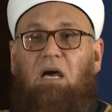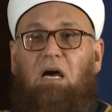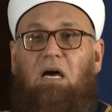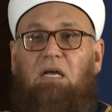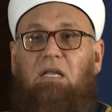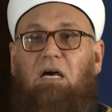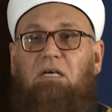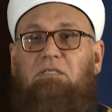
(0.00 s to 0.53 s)

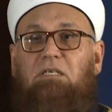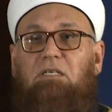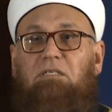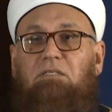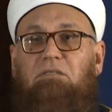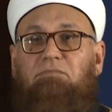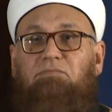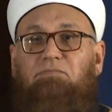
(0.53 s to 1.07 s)
and as
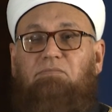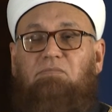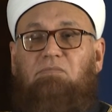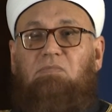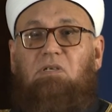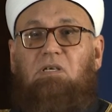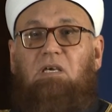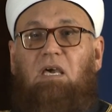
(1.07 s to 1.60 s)
he
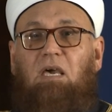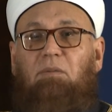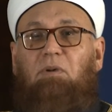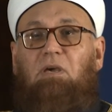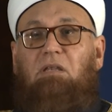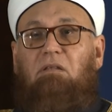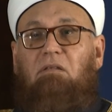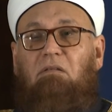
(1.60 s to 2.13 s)
came
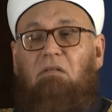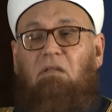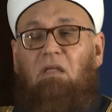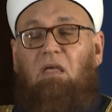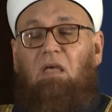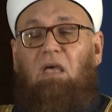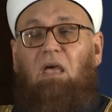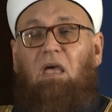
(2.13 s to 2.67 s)
in,
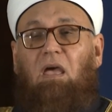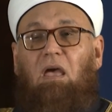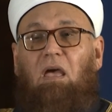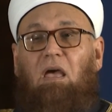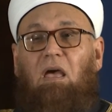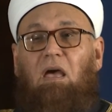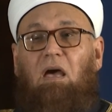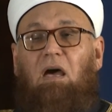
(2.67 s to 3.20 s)

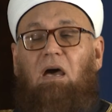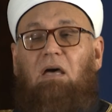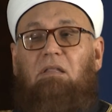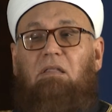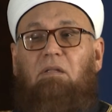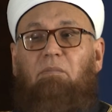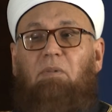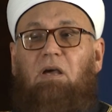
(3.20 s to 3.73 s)

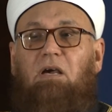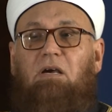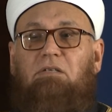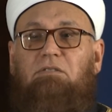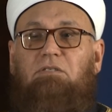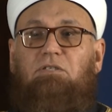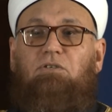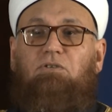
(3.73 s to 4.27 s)
and the
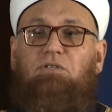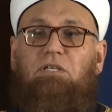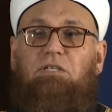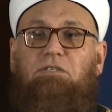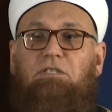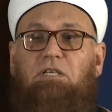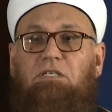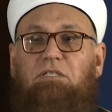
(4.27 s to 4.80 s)
Meccans usually
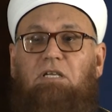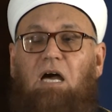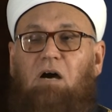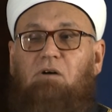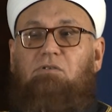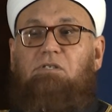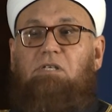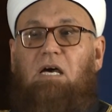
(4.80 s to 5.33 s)
sit
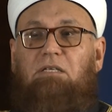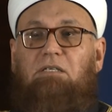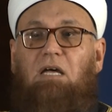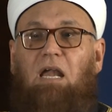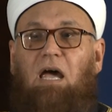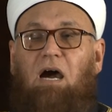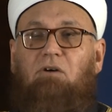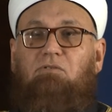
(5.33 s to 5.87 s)
outside their
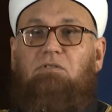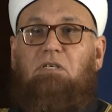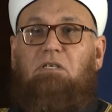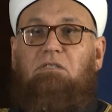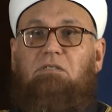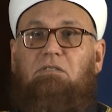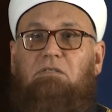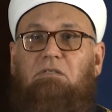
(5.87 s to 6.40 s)

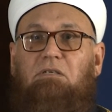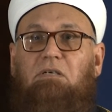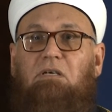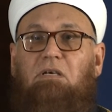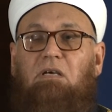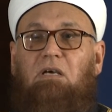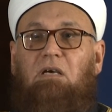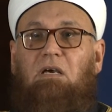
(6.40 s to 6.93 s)
houses
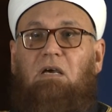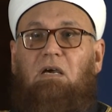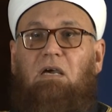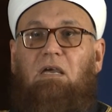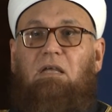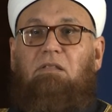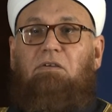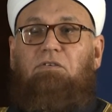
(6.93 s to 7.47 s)

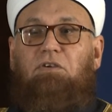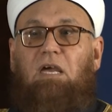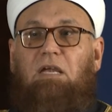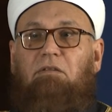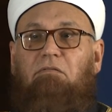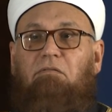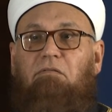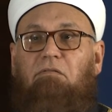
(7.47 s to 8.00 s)
in the
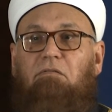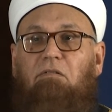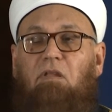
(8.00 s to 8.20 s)
sheds,